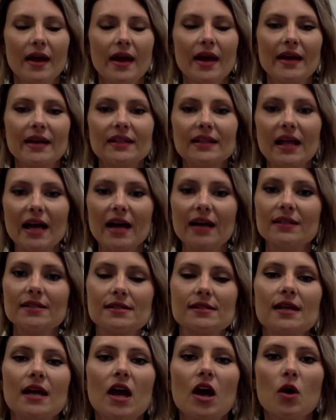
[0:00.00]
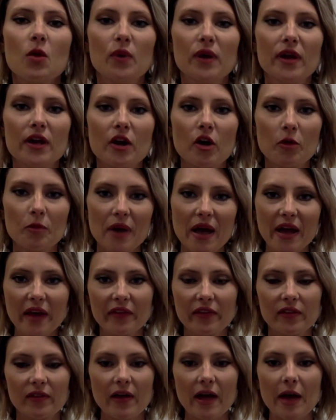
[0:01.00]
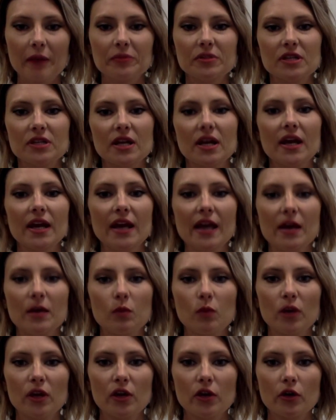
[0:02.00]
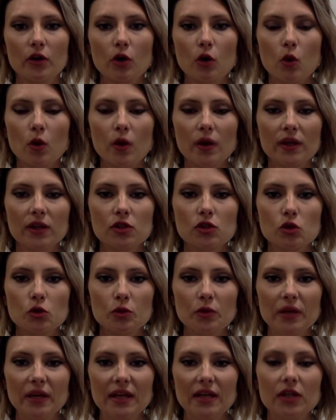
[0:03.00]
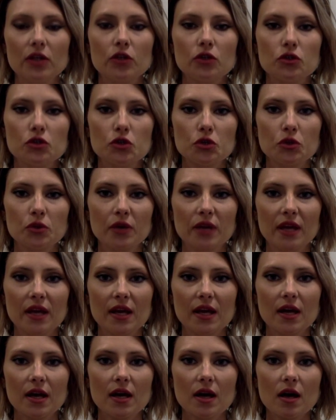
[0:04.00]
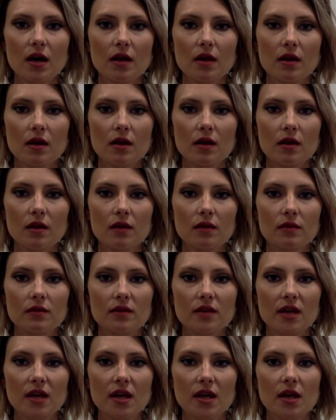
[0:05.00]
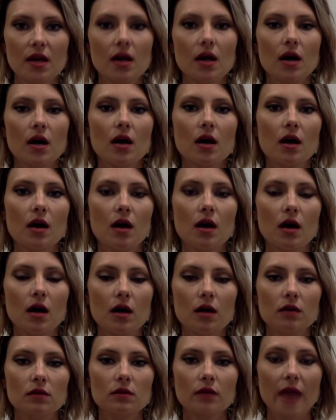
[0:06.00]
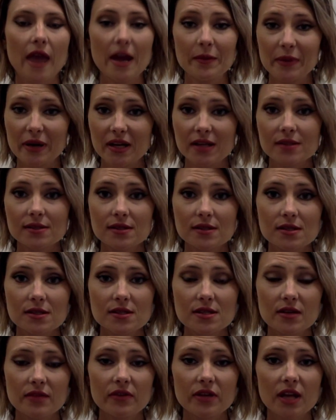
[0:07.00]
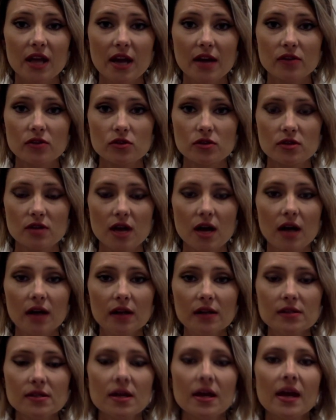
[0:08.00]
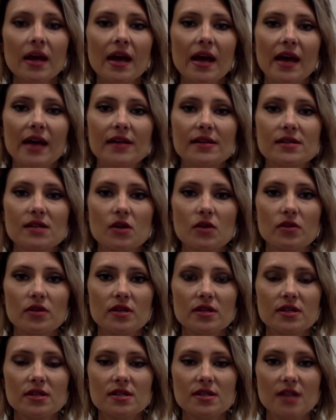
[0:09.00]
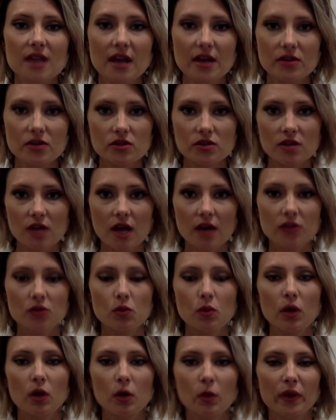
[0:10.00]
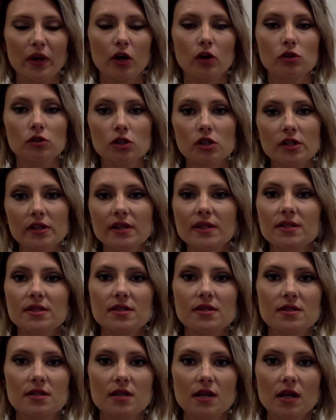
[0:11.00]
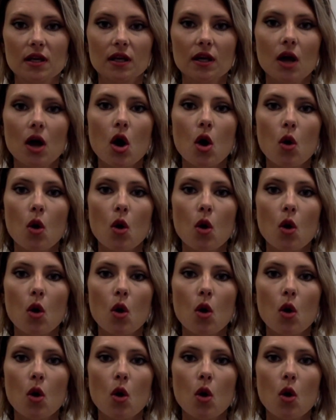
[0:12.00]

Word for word: Hey class, we are back in the lab today and we are going to be doing the uh, antibiotic sensitivity exercise. And so this is an exercise where we are looking to see